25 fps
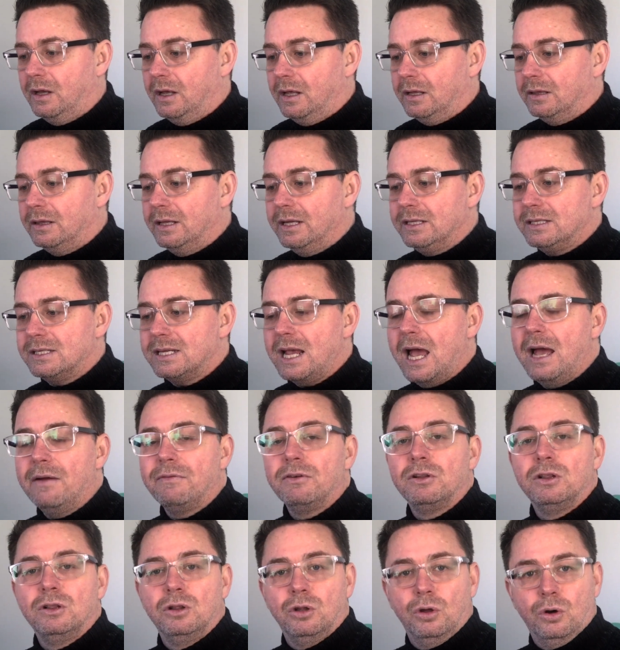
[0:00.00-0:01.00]
let's have a
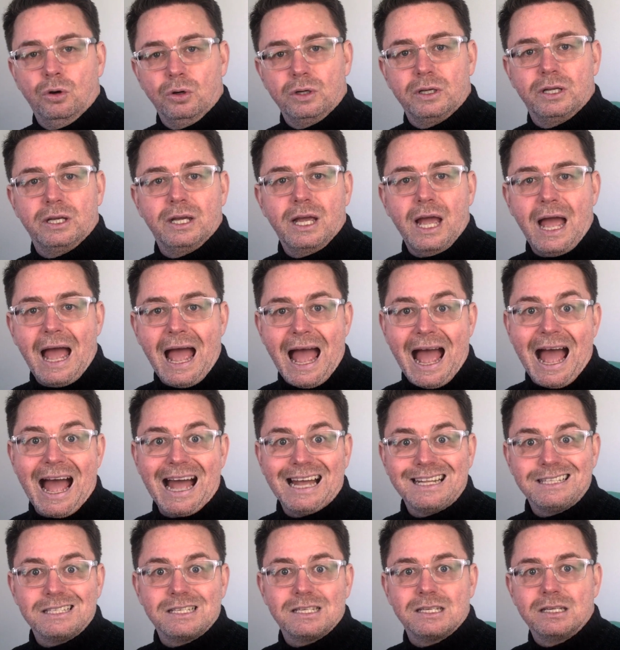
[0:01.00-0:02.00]
look
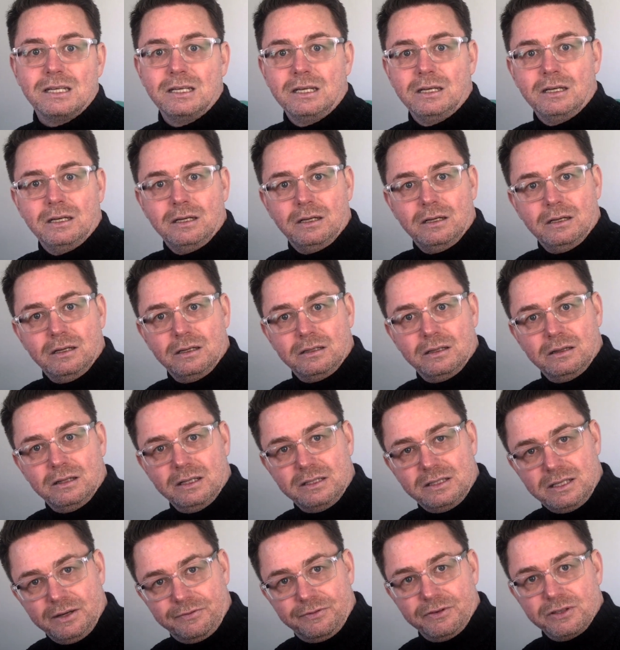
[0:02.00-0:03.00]
at the
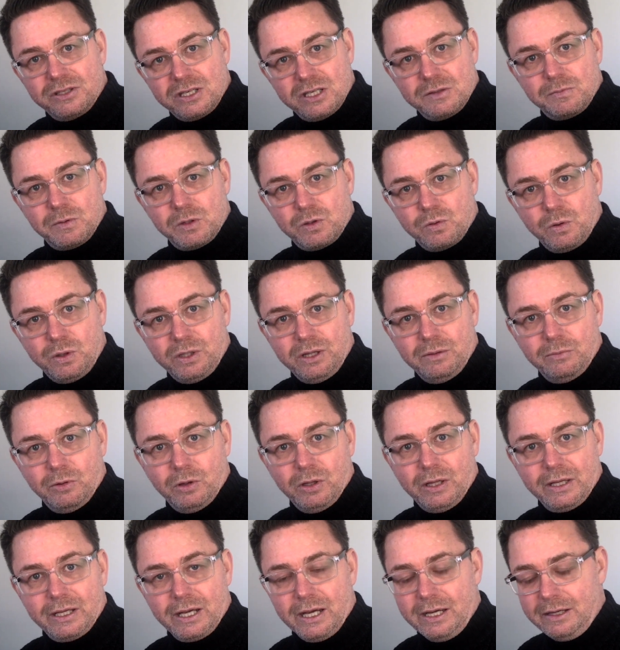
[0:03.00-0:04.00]
differences between them all,
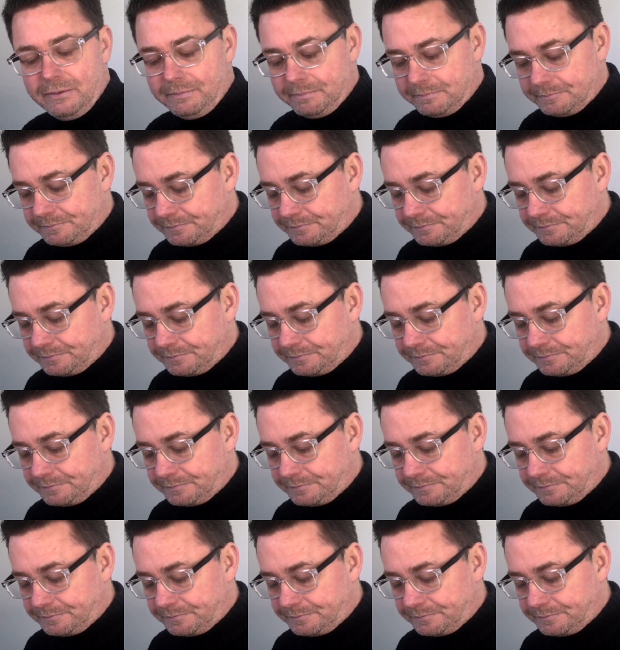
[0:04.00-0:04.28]
okay?